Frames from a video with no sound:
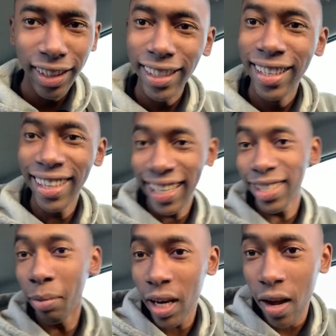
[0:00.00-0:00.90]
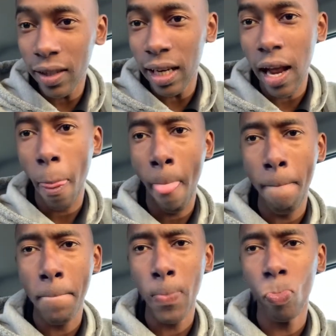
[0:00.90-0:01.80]
I get some gloves and that.
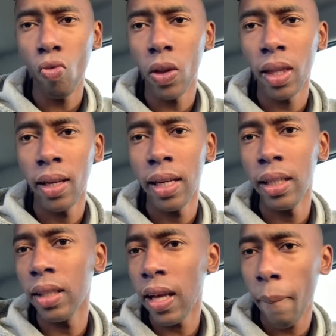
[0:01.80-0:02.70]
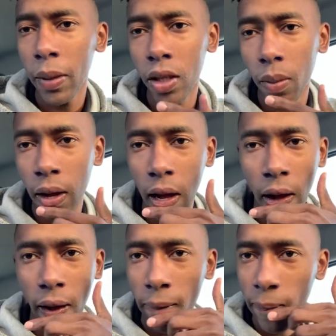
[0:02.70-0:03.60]
I need to get me some.
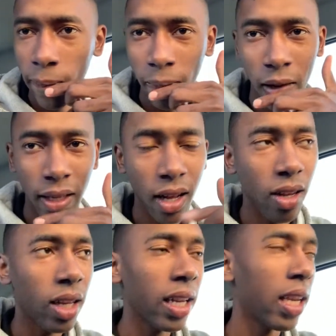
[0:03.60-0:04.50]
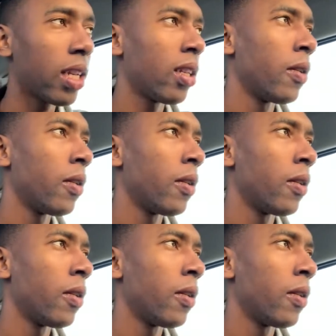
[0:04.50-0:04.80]
What's that called again?